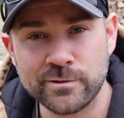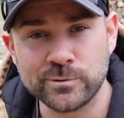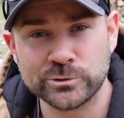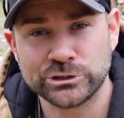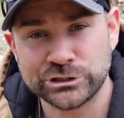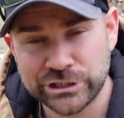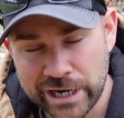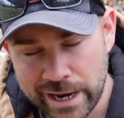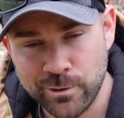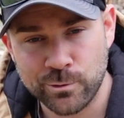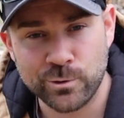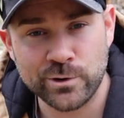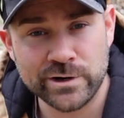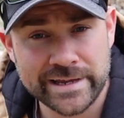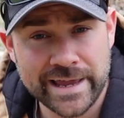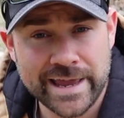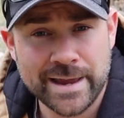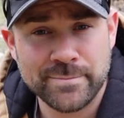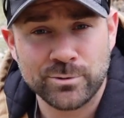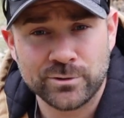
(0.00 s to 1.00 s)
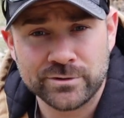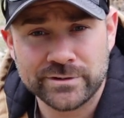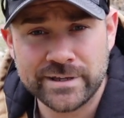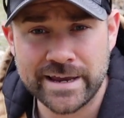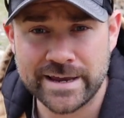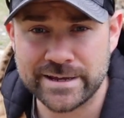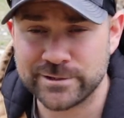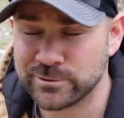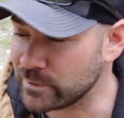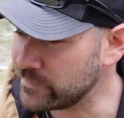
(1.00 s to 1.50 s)
those showery April
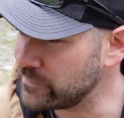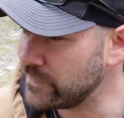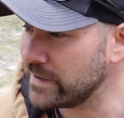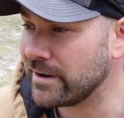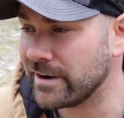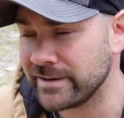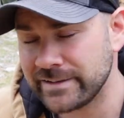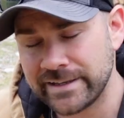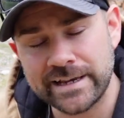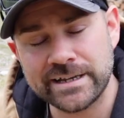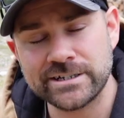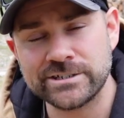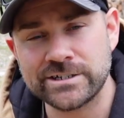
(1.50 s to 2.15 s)
days, so I figured I'd take